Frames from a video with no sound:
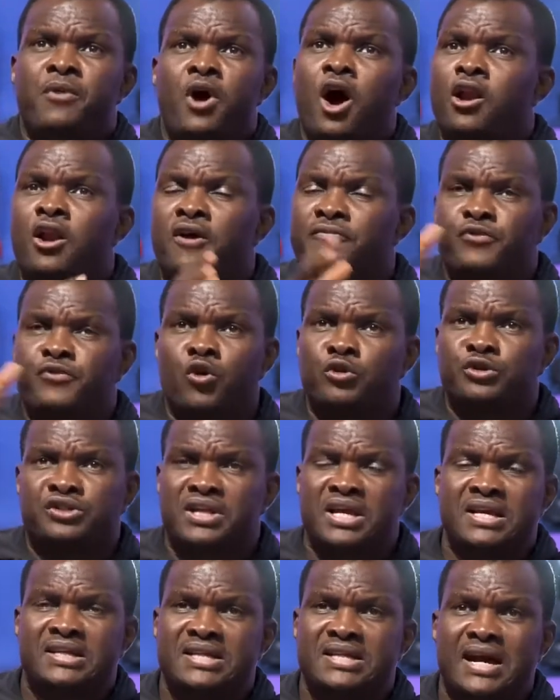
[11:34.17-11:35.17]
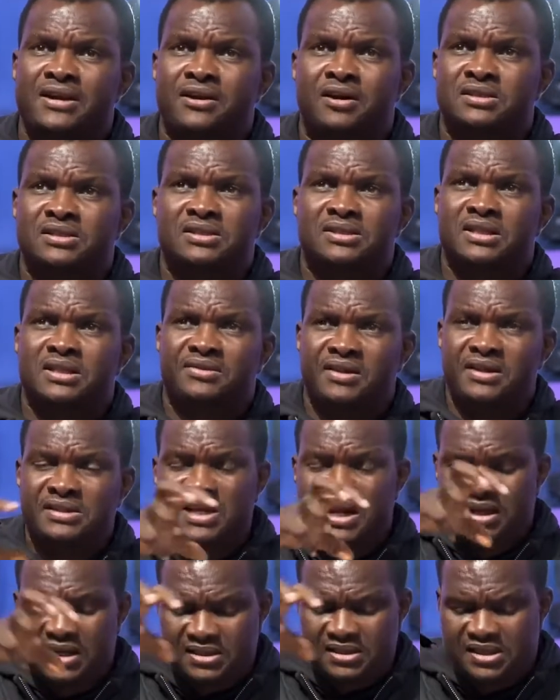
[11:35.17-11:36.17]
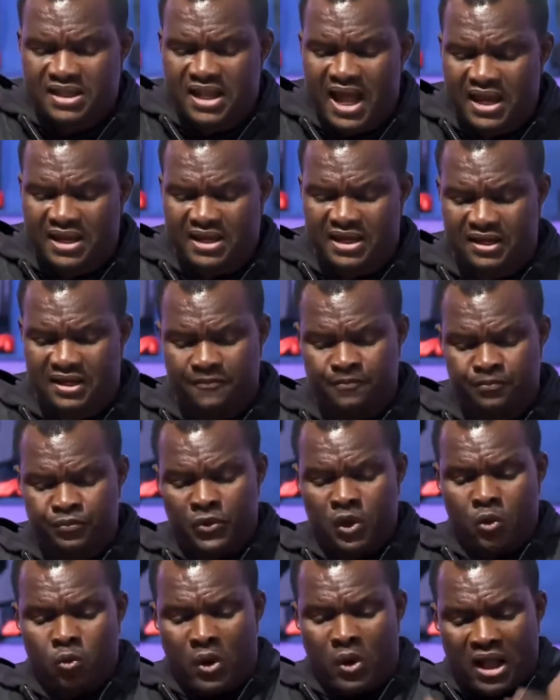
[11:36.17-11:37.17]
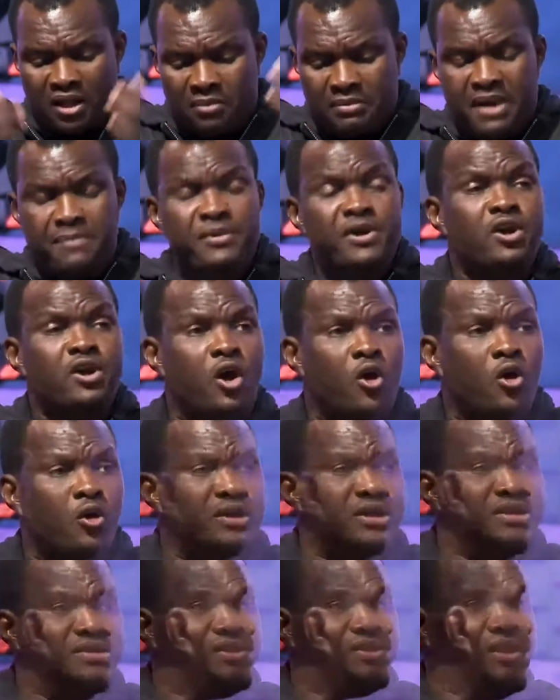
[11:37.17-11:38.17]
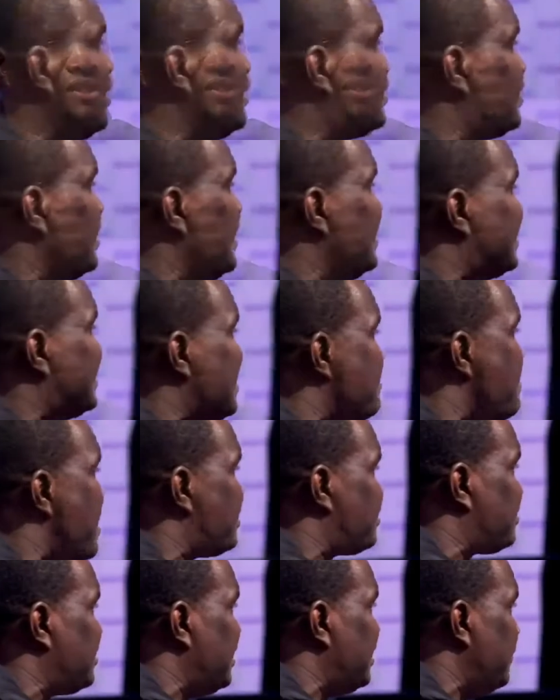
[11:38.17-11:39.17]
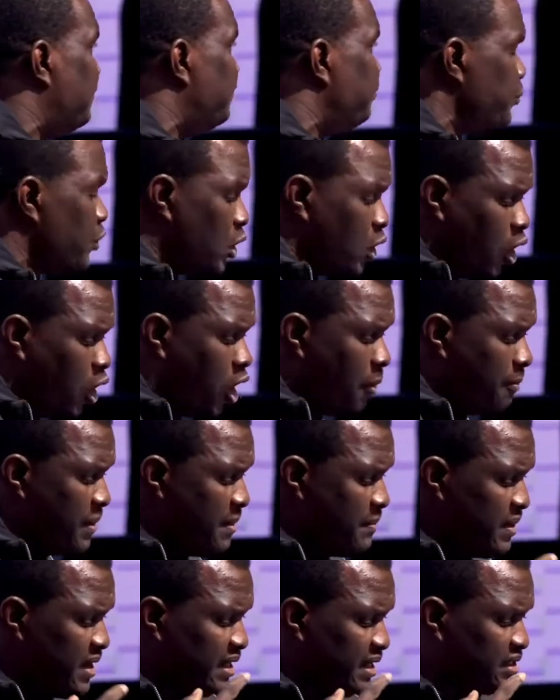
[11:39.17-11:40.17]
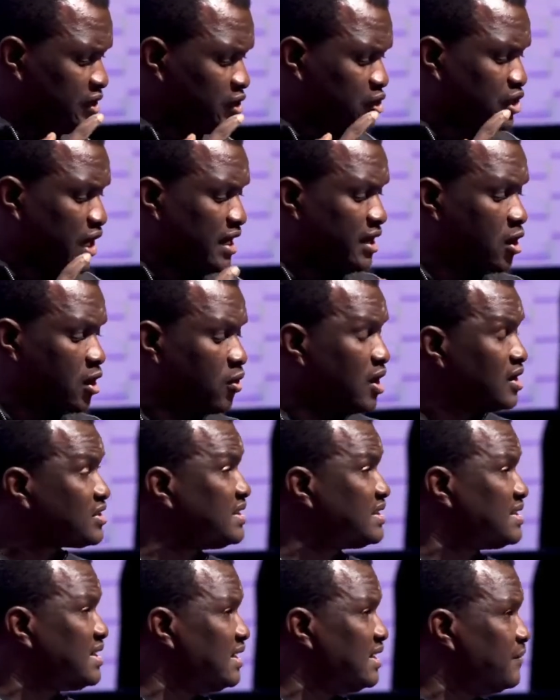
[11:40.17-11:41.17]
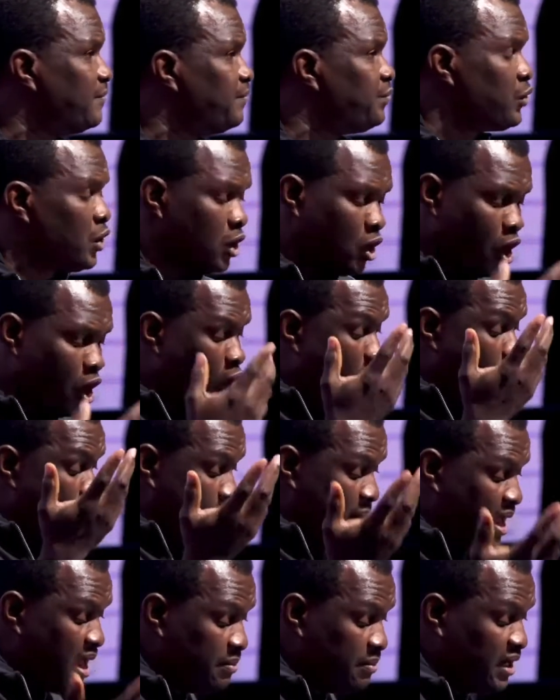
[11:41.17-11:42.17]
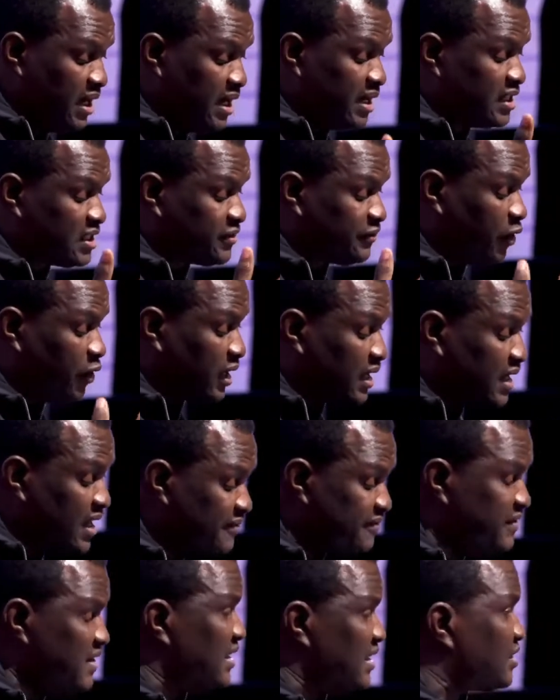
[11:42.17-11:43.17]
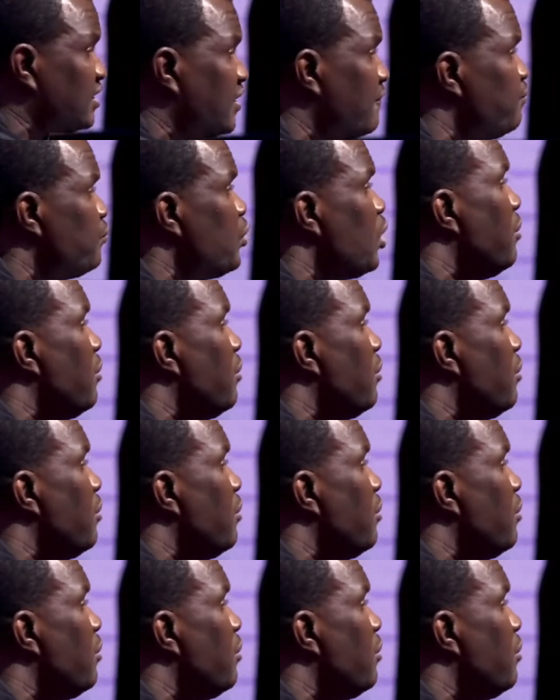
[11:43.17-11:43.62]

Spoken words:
All of those things are not the things that is lacking. Well, maybe your own is intimacy, or maybe it is generosity, or maybe it is forgiveness.